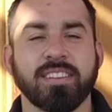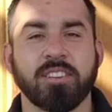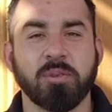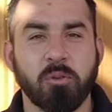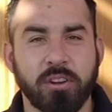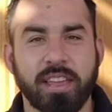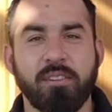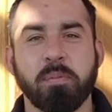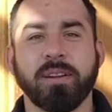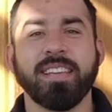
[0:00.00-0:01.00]
Good morning,
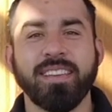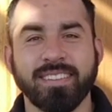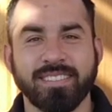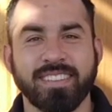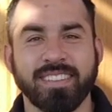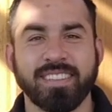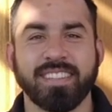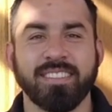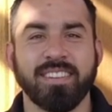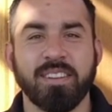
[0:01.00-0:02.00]
everybody.
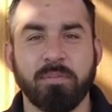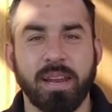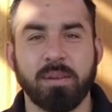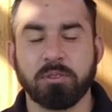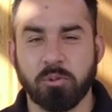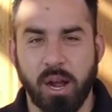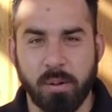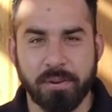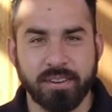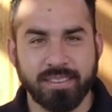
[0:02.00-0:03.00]
My name is
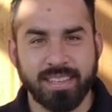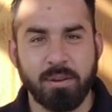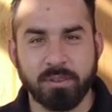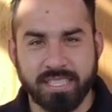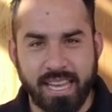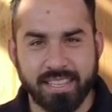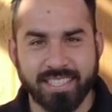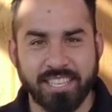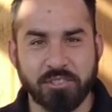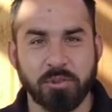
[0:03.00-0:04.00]
Robert. I'm with San
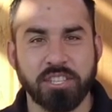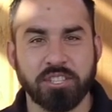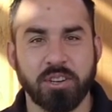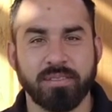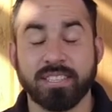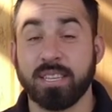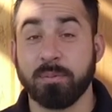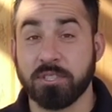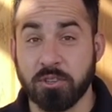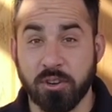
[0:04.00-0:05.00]
Jose Tree Service. I'm
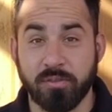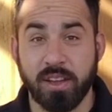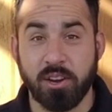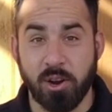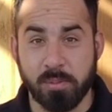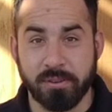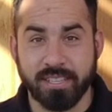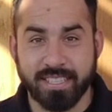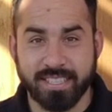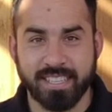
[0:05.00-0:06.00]
a certified
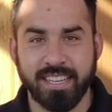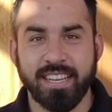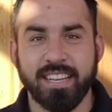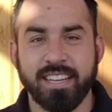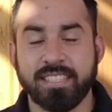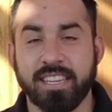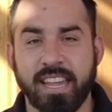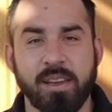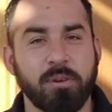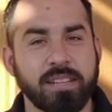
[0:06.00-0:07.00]
arborist.
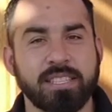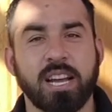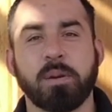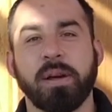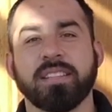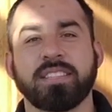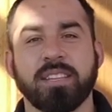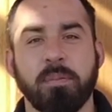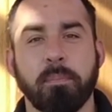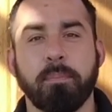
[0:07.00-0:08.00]
Today I want to talk about
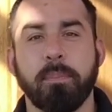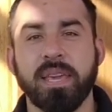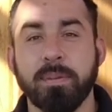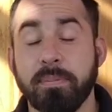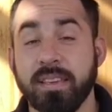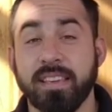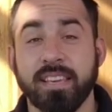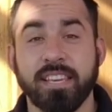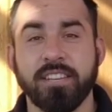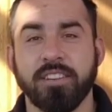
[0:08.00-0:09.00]
some
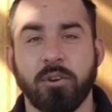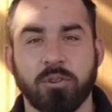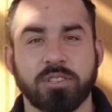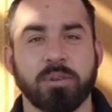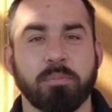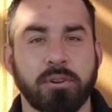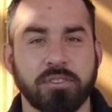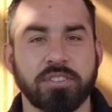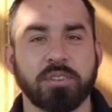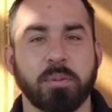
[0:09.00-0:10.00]
PPE or some
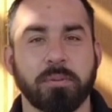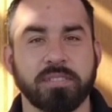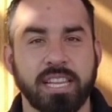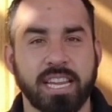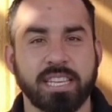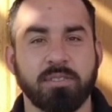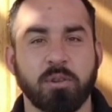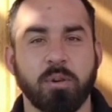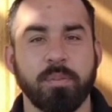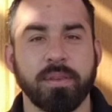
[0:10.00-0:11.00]
personal protective
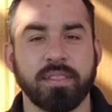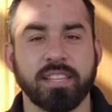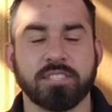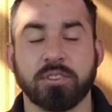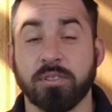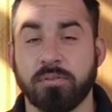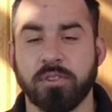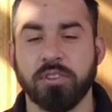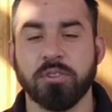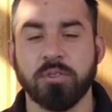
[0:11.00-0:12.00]
equipment that's good for
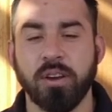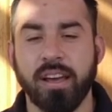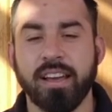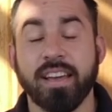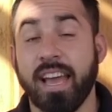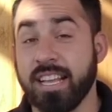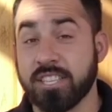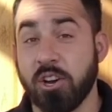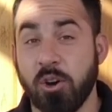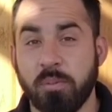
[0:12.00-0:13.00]
you as
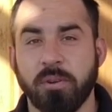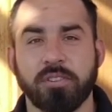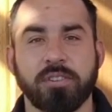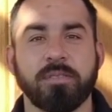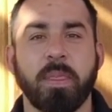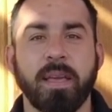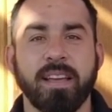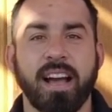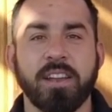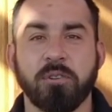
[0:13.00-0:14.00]
a homeowner.
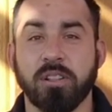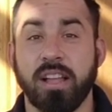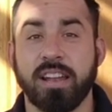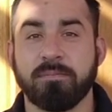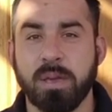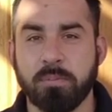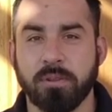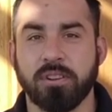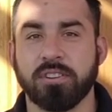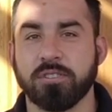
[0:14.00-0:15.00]
I know a lot of
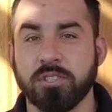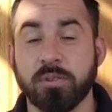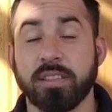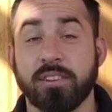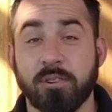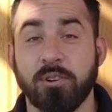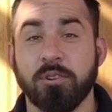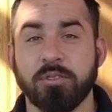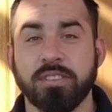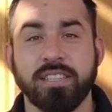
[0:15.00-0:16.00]
people are doing their
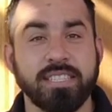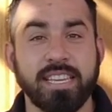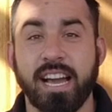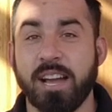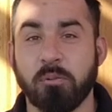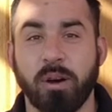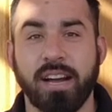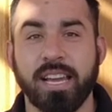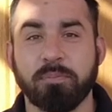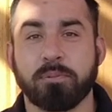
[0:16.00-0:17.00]
own
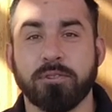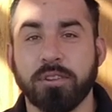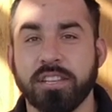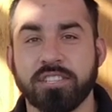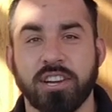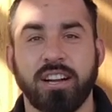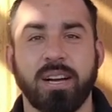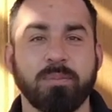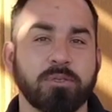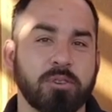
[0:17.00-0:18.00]
DIY pruning
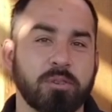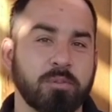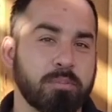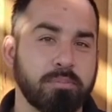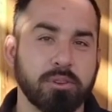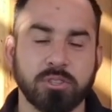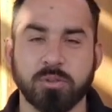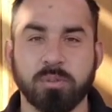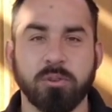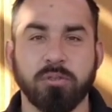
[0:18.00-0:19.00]
jobs or bush
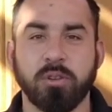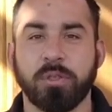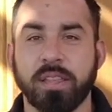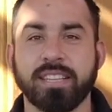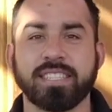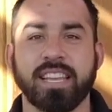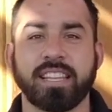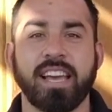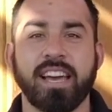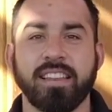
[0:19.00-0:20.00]
removal, things like
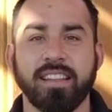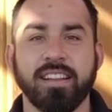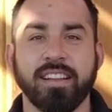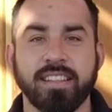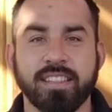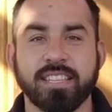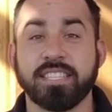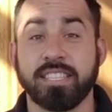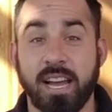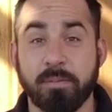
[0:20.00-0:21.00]
that
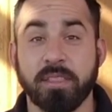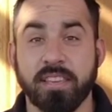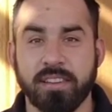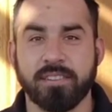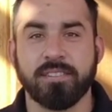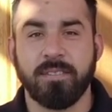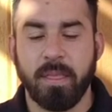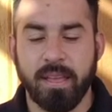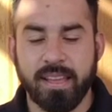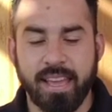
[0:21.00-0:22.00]
this time of the year.
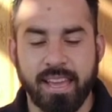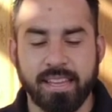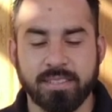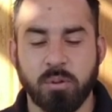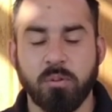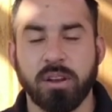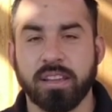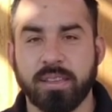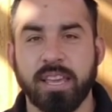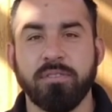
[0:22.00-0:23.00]
And we want to
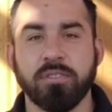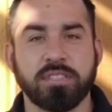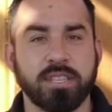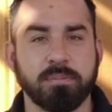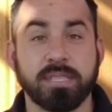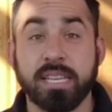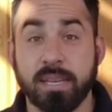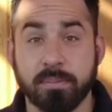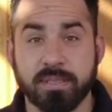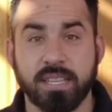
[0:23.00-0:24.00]
give you some
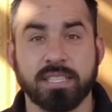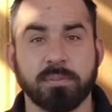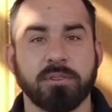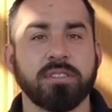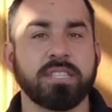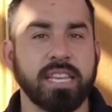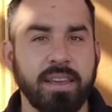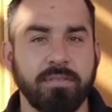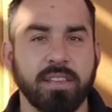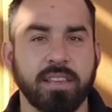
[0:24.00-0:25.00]
tips on some good
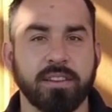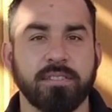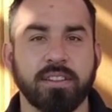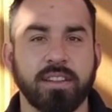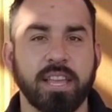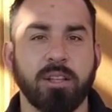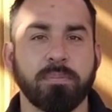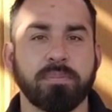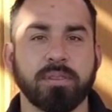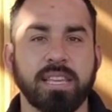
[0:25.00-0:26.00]
safety gear that'll
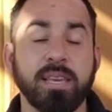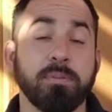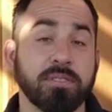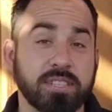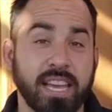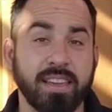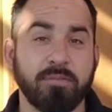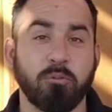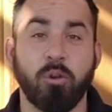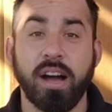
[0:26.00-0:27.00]
help keep you
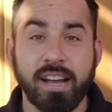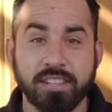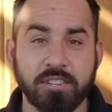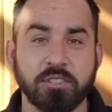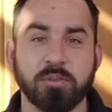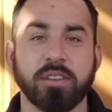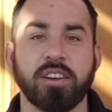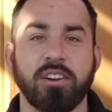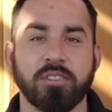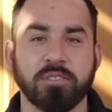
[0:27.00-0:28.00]
safe while you're doing
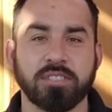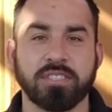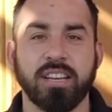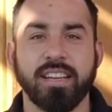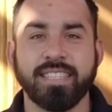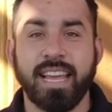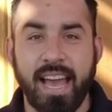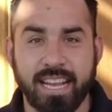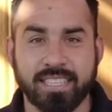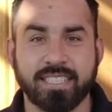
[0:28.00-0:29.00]
all those
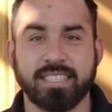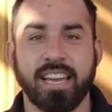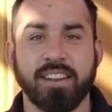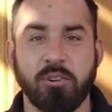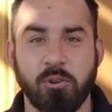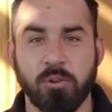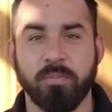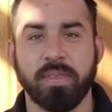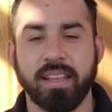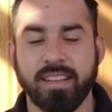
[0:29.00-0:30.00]
tasks at
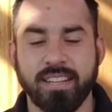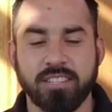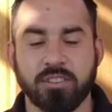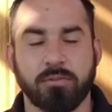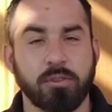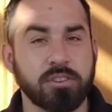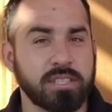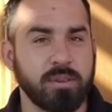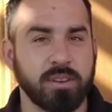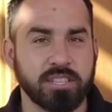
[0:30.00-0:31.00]
home. So
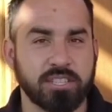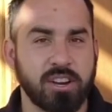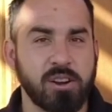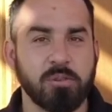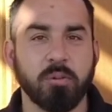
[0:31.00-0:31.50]
first I want to start